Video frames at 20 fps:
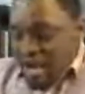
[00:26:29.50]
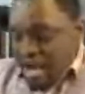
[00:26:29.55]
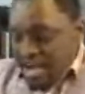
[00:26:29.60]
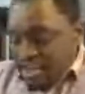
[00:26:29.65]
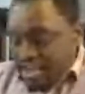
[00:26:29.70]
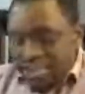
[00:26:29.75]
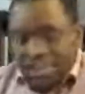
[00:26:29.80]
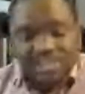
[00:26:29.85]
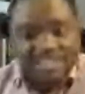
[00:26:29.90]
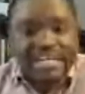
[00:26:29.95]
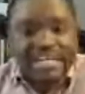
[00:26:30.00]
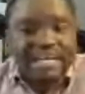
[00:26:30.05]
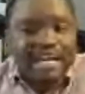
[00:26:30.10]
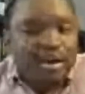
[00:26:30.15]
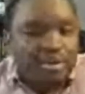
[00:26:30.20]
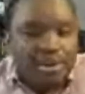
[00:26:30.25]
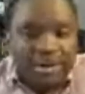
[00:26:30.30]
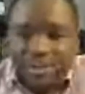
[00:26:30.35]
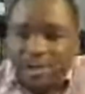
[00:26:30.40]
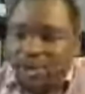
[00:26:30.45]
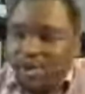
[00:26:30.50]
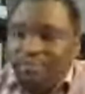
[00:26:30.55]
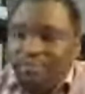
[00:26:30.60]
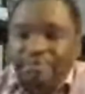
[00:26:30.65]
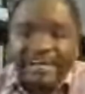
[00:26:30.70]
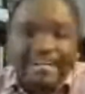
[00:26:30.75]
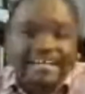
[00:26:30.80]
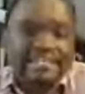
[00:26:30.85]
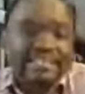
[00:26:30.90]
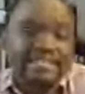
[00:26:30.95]
you should check out what your
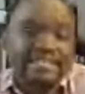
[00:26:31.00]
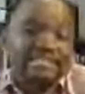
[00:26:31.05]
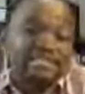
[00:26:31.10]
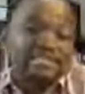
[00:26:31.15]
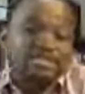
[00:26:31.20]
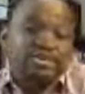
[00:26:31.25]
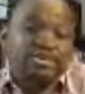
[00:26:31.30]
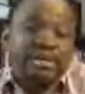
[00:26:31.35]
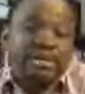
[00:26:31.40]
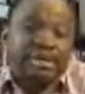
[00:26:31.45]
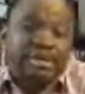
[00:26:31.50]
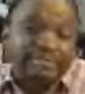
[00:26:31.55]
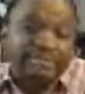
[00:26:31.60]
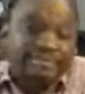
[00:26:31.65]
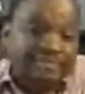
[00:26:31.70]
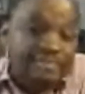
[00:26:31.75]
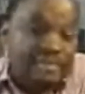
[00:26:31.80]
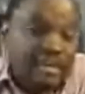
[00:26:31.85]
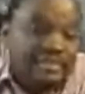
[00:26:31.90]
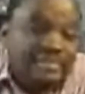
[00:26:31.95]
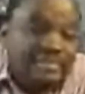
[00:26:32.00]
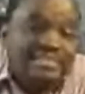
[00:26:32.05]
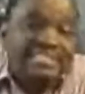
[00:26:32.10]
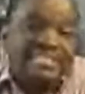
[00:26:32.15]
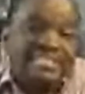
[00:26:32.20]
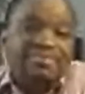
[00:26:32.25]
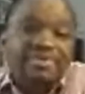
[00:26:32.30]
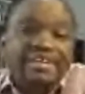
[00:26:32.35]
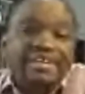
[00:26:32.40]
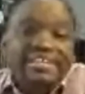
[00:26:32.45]
competitors are doing and
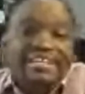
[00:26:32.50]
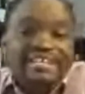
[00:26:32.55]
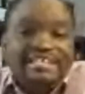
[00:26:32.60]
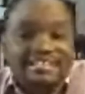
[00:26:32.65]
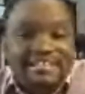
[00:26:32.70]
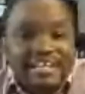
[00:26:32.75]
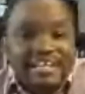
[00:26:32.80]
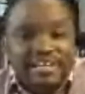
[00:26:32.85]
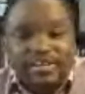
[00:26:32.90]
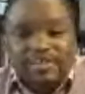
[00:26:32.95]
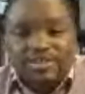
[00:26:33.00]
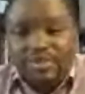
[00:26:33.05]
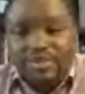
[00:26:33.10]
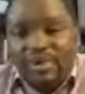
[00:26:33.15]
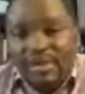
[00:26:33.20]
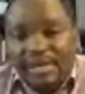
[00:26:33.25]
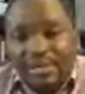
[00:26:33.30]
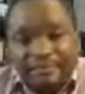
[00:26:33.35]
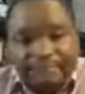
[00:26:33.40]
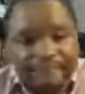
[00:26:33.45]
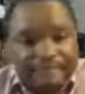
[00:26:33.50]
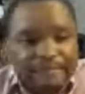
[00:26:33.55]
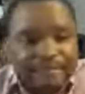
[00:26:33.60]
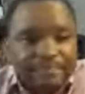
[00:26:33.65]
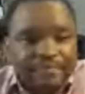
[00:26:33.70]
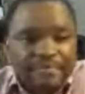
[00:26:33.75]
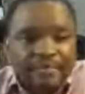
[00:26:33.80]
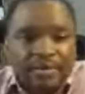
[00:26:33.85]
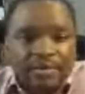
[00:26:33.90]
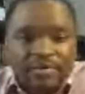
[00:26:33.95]
see what it is that you're doing.
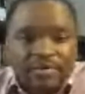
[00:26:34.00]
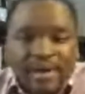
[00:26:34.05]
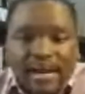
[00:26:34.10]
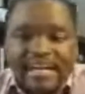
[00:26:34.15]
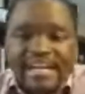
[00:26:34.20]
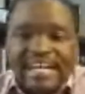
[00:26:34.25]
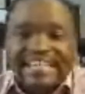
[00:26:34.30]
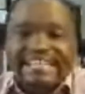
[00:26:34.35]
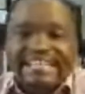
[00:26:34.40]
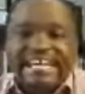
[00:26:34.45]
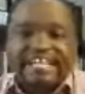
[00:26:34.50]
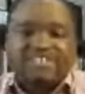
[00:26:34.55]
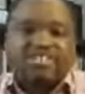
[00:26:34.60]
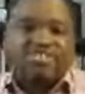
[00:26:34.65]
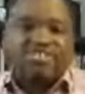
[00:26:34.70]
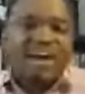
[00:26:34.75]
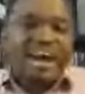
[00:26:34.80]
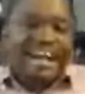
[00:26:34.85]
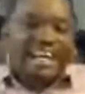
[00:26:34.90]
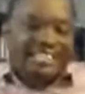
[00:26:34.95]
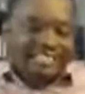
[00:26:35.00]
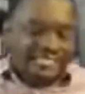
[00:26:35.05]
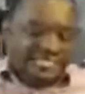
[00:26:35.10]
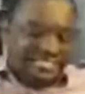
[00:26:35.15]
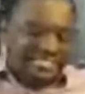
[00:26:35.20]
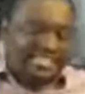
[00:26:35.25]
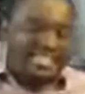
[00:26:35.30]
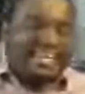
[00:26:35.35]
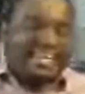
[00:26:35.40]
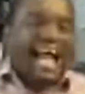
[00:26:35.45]
All right. And then try and
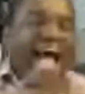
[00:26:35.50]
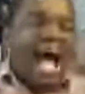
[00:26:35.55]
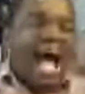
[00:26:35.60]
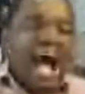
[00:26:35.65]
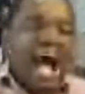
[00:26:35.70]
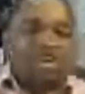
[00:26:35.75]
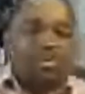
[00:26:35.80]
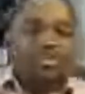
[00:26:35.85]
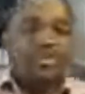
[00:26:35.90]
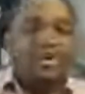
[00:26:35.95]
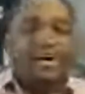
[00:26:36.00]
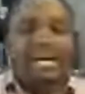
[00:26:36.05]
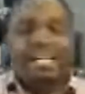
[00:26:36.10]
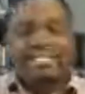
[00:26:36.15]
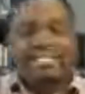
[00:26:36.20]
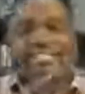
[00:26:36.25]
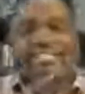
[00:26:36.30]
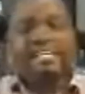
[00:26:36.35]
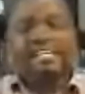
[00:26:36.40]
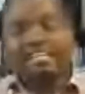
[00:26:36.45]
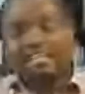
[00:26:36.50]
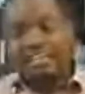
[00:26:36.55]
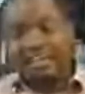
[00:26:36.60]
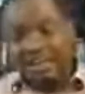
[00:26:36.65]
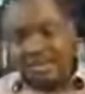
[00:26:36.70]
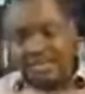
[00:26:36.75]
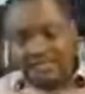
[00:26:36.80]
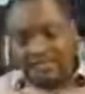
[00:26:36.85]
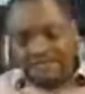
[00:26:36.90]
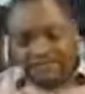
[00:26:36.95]
see how you're actually
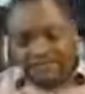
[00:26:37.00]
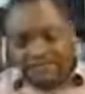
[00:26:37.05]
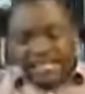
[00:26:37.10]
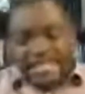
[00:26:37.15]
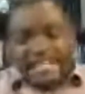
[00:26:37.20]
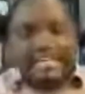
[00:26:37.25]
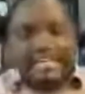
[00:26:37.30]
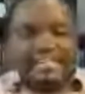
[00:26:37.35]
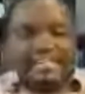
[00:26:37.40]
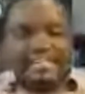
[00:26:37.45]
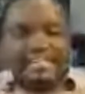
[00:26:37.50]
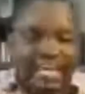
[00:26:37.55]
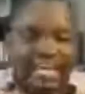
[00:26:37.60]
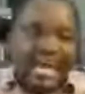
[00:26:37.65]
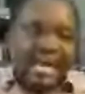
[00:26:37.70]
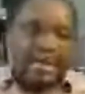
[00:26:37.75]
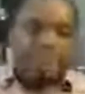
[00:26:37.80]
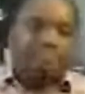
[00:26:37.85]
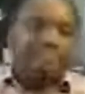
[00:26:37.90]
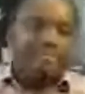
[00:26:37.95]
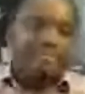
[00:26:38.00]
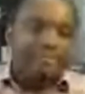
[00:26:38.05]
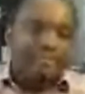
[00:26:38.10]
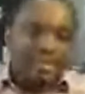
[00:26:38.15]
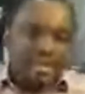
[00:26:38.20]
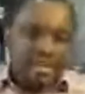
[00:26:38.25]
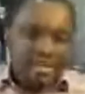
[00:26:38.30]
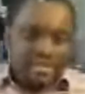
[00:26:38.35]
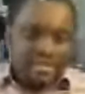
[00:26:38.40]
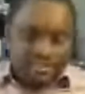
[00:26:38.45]
filling in the gap.
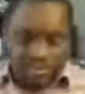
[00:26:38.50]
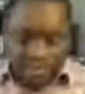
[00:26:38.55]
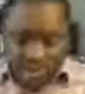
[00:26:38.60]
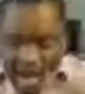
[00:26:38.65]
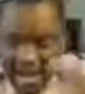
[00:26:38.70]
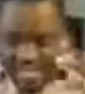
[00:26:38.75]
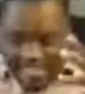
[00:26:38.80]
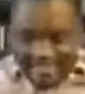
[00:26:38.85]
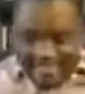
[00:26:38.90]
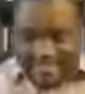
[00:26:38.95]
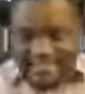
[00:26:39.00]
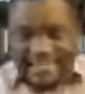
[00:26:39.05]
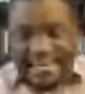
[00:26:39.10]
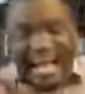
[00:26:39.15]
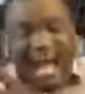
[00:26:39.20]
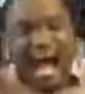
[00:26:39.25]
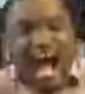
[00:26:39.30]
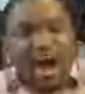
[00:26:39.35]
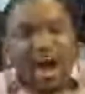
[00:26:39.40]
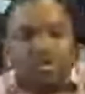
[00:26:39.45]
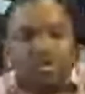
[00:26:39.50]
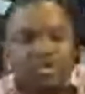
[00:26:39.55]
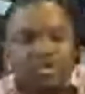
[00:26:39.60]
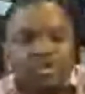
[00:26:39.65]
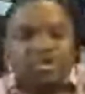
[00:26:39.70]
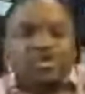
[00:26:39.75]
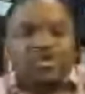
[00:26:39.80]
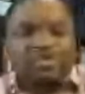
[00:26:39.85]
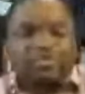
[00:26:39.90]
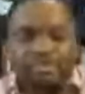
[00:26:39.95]
Try and see how
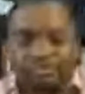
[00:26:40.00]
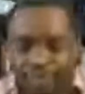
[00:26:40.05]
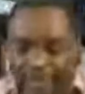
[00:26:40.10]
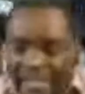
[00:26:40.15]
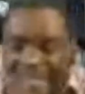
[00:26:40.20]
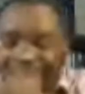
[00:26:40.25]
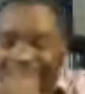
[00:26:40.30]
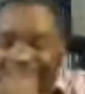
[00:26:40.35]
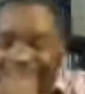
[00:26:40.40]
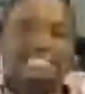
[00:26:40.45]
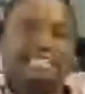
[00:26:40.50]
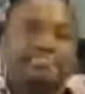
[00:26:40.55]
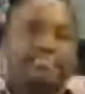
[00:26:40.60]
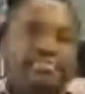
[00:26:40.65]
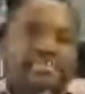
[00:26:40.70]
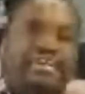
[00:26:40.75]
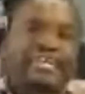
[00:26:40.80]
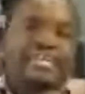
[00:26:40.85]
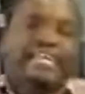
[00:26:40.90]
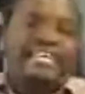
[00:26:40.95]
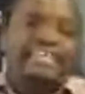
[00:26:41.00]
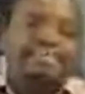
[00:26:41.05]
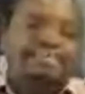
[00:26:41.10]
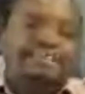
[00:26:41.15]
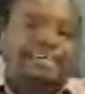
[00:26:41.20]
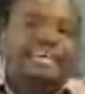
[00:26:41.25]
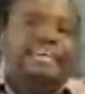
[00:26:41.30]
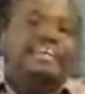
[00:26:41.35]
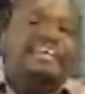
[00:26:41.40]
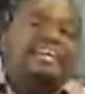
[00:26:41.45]
you're being different
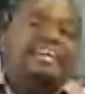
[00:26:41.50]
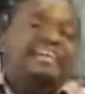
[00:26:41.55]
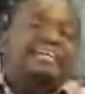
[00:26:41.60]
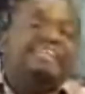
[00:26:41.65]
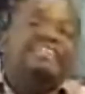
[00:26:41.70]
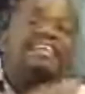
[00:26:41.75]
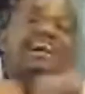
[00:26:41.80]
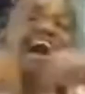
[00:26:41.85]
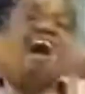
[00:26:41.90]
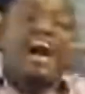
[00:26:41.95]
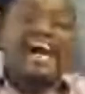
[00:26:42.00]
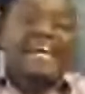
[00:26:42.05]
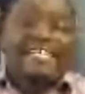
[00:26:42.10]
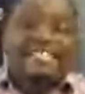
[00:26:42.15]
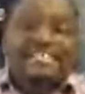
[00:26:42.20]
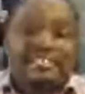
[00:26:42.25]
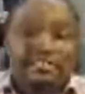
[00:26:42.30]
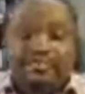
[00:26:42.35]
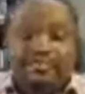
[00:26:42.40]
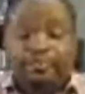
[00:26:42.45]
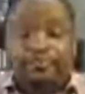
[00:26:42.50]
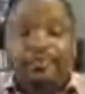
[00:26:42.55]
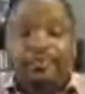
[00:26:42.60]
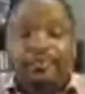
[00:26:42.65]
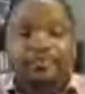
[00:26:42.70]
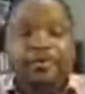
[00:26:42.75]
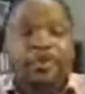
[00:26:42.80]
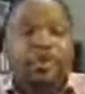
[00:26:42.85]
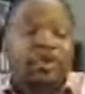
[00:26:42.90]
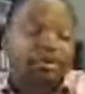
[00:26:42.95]
in, in, in, in the eyes of the
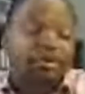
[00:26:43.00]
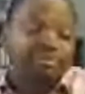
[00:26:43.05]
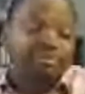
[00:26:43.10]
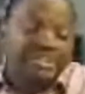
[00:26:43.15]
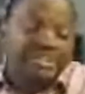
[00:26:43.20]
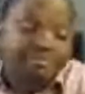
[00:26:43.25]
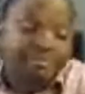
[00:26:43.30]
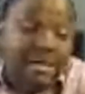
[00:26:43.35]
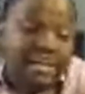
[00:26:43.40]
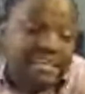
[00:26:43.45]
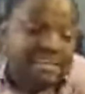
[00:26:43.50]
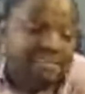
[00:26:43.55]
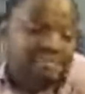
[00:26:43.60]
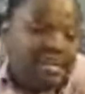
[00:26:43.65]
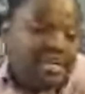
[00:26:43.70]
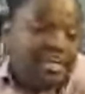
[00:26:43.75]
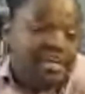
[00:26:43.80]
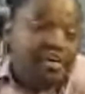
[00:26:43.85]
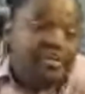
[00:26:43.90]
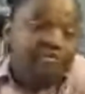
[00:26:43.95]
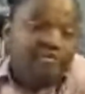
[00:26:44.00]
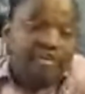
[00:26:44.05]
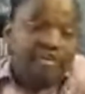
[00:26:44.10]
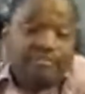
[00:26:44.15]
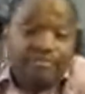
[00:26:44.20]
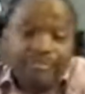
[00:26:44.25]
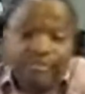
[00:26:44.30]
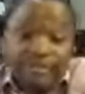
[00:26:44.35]
people you're going to be demanding money off of.